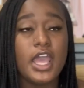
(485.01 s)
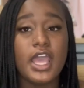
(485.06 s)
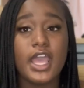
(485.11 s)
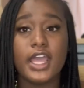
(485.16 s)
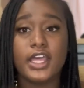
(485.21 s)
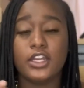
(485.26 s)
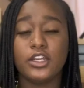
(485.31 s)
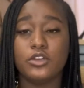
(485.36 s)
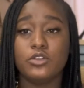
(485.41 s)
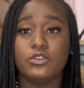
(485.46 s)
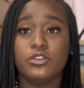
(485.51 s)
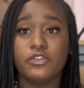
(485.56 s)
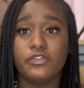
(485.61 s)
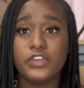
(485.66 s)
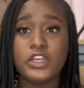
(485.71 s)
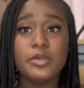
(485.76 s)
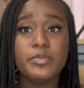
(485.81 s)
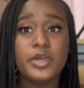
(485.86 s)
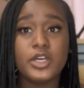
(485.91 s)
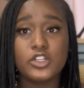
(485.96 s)
And the
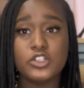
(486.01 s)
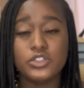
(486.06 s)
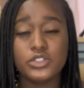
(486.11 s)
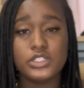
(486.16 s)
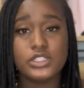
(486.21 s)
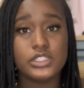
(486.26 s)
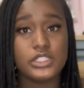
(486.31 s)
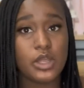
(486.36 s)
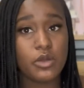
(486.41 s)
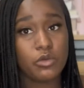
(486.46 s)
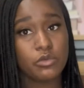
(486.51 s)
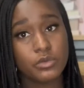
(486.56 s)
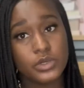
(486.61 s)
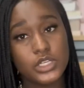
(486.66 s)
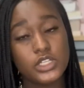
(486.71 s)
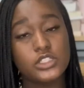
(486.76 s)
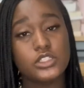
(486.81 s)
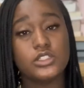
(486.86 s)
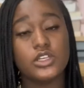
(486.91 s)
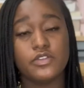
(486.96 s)
female drills, they were
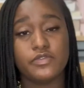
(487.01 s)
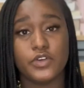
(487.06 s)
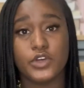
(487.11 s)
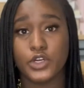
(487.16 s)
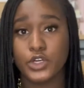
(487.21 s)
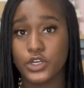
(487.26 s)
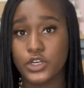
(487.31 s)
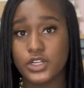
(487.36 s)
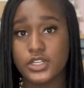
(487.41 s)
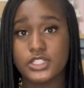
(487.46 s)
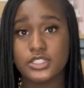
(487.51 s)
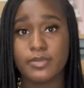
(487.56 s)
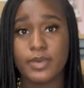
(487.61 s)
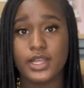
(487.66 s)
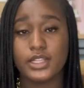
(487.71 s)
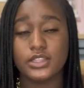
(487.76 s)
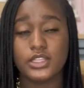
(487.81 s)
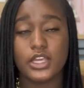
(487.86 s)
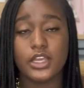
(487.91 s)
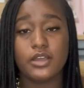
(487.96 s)
really tough on the girls
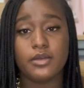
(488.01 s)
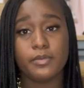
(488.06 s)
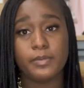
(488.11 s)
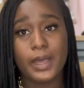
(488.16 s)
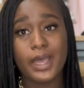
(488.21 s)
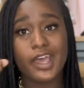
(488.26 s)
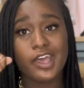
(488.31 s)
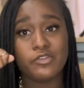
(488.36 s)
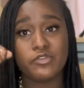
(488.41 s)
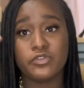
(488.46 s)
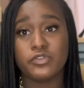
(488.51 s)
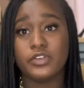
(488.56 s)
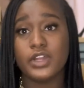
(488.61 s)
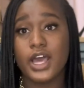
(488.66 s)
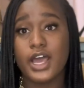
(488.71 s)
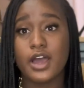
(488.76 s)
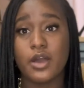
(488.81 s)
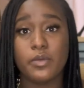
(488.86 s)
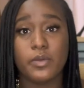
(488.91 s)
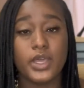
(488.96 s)
about that, by having
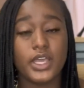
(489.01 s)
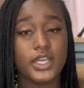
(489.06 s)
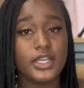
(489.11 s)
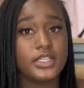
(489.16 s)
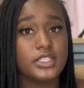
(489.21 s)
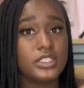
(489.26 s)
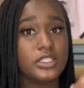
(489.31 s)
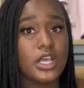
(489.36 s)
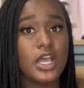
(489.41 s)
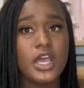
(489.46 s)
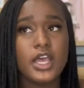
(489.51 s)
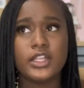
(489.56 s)
flyaways.